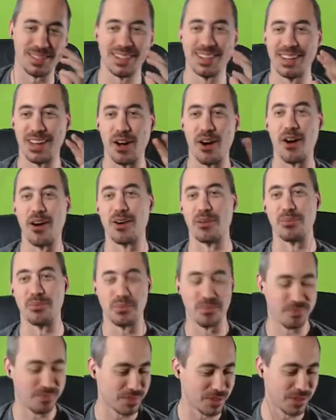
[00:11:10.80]
guard
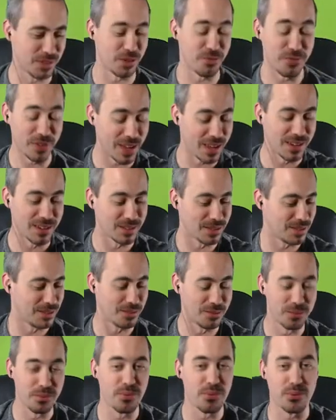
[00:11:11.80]
defend
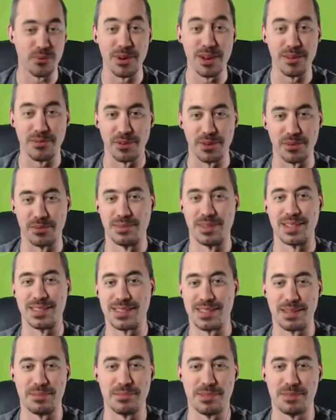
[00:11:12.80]
three of you. That
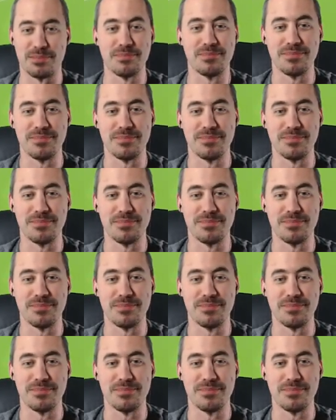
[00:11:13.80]
seems